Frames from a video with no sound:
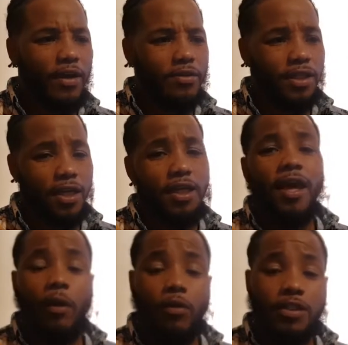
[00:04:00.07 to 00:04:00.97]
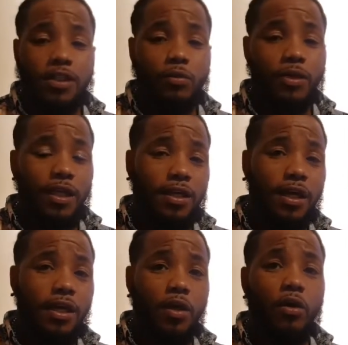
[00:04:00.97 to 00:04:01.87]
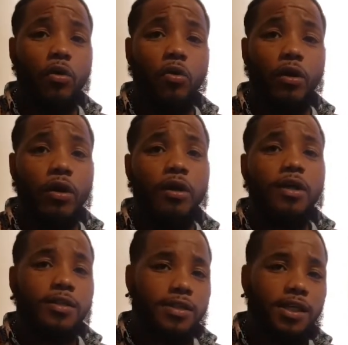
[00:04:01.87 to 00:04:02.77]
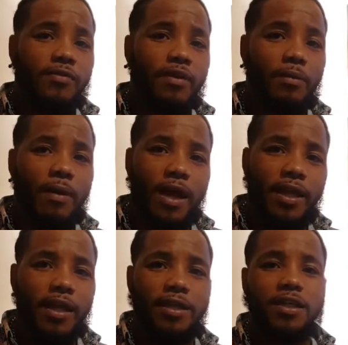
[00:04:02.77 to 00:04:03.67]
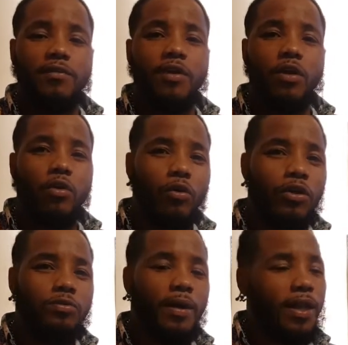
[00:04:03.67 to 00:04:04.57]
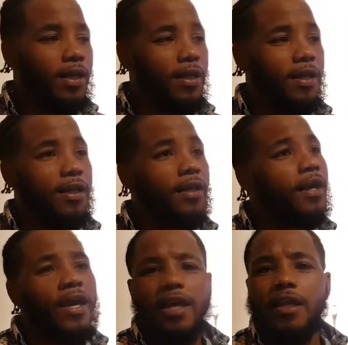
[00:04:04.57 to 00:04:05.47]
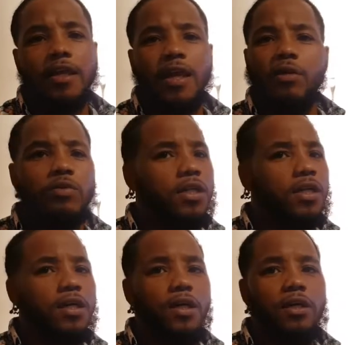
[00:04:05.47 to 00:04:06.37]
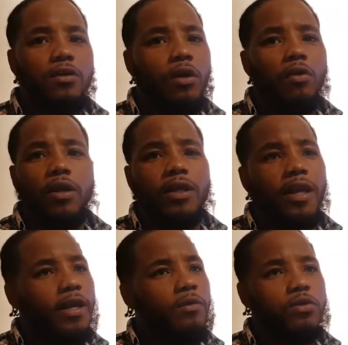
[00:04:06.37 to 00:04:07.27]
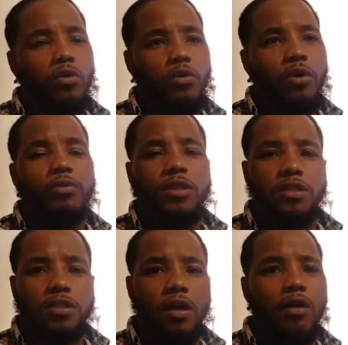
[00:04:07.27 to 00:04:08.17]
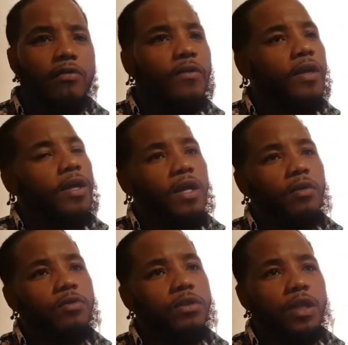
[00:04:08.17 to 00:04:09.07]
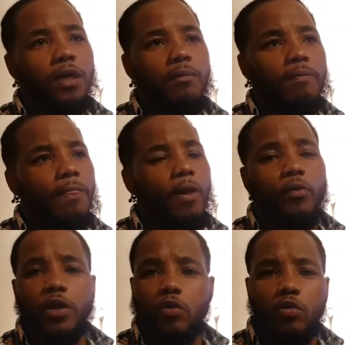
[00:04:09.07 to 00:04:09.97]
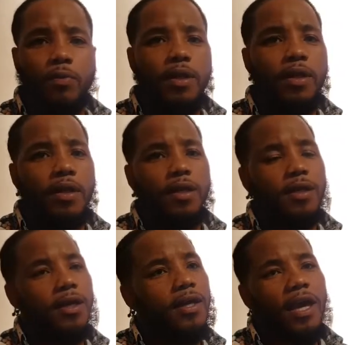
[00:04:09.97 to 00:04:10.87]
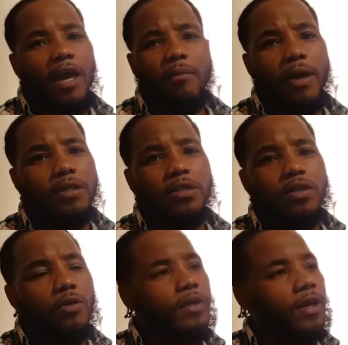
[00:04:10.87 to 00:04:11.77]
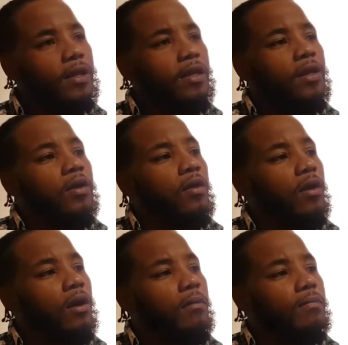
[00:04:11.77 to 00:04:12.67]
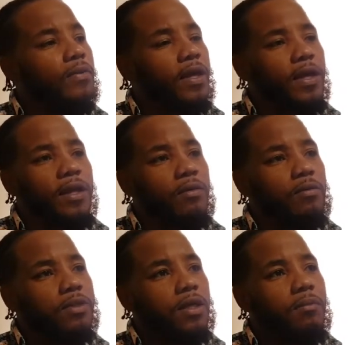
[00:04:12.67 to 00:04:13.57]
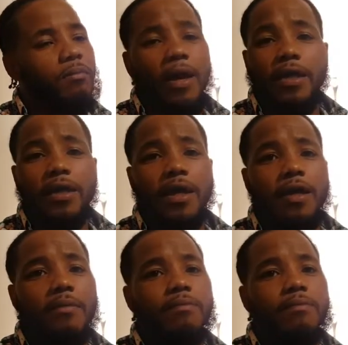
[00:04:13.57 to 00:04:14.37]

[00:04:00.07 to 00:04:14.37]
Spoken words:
hit, I want to see what they look like in a corner to see if they're panicking and see if their corner's panicking. And it looked like he was good. It looked like he was cool. He was conserved. He was regrouping, and he came back to show that he was back in the game.